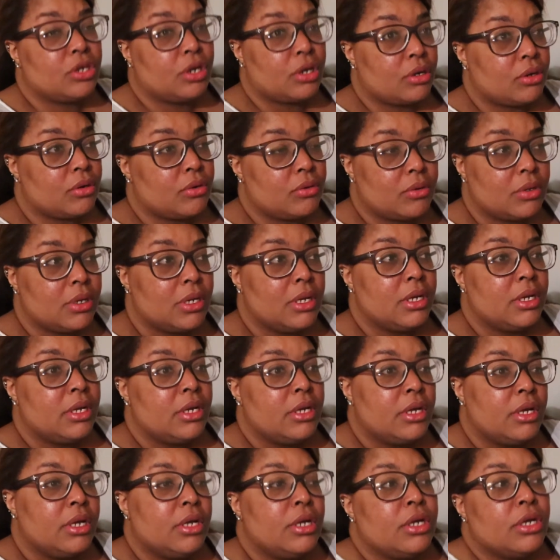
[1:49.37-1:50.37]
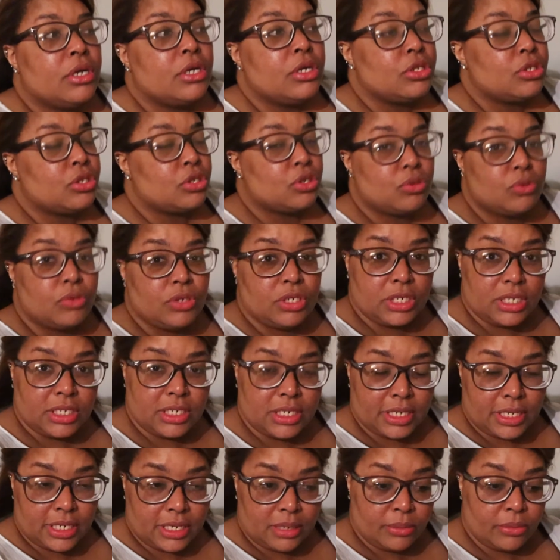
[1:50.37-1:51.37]
go to
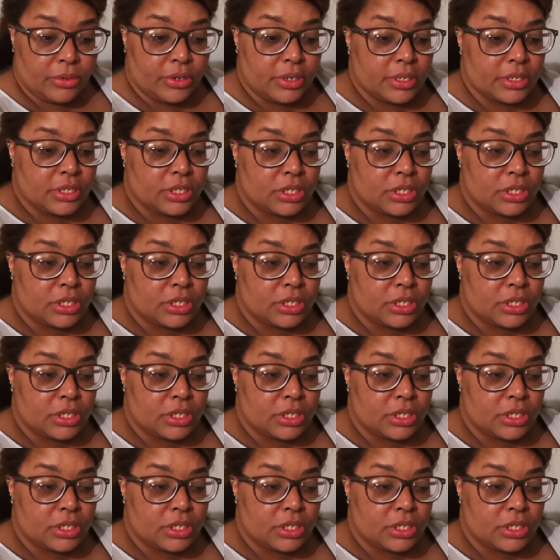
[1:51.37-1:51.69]
Gigi anymore.